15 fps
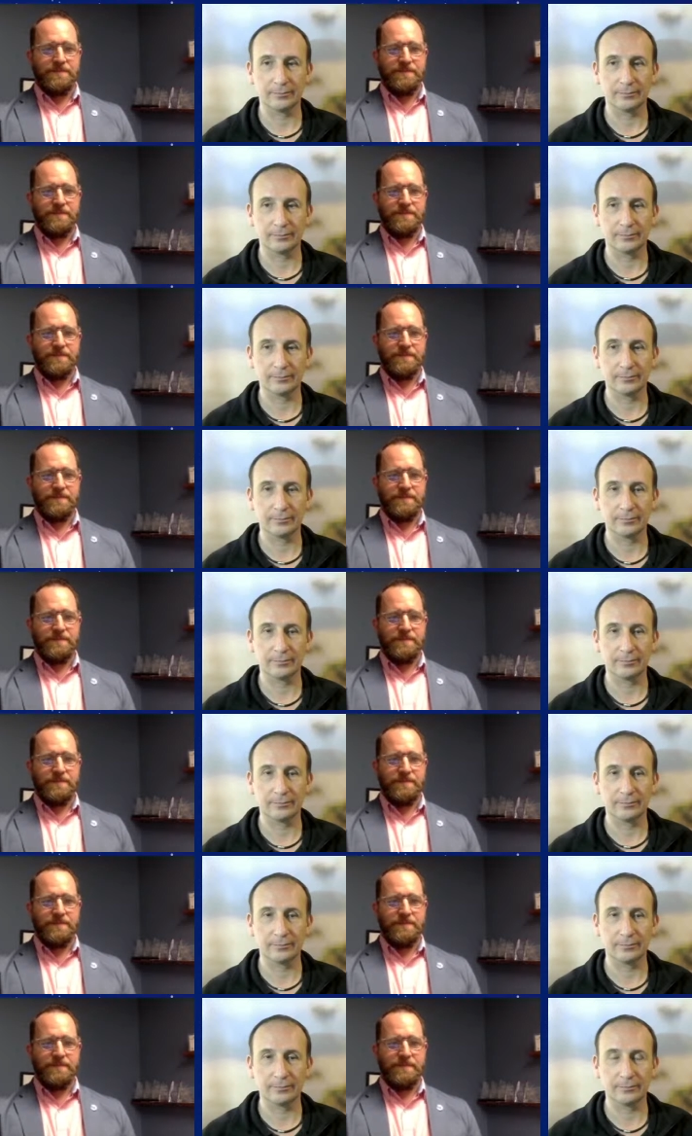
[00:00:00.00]

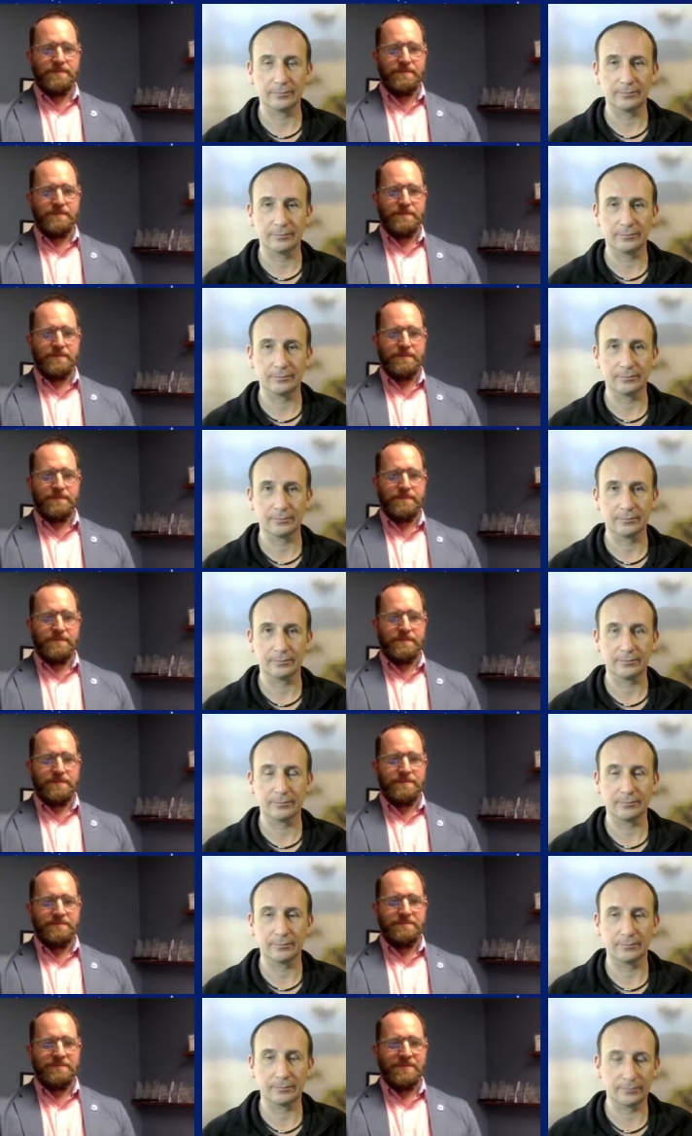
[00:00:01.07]
Nothing is said.